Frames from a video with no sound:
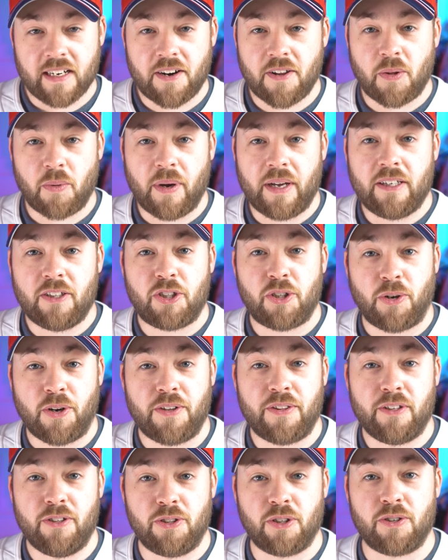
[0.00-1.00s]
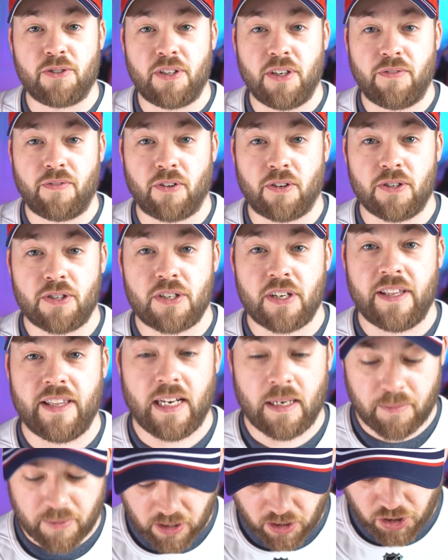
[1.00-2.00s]
it out of the way and show you the jersey first, and
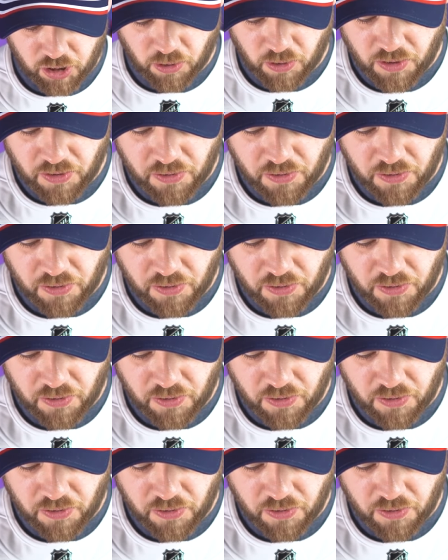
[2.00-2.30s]
then I'm gonna show